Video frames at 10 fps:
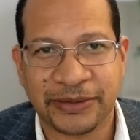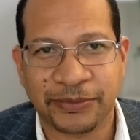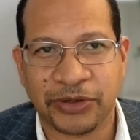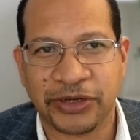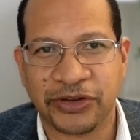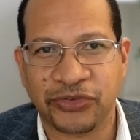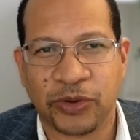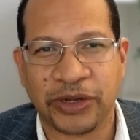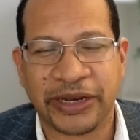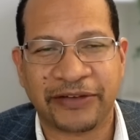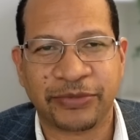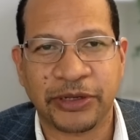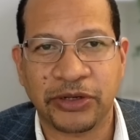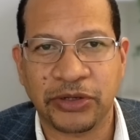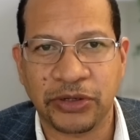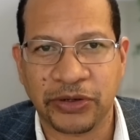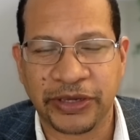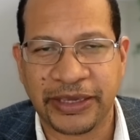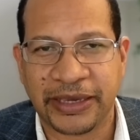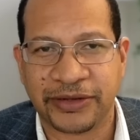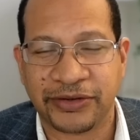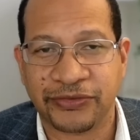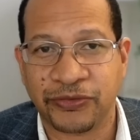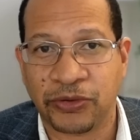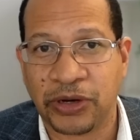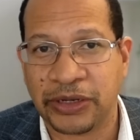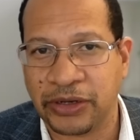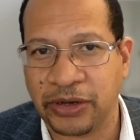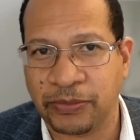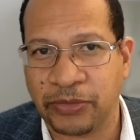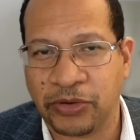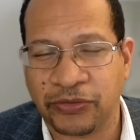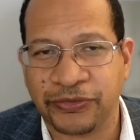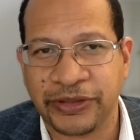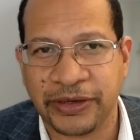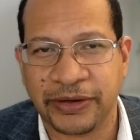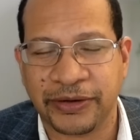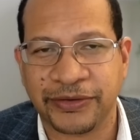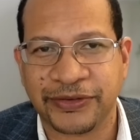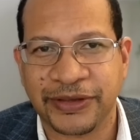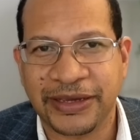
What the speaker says: but it is what I've been looking at for a number of years,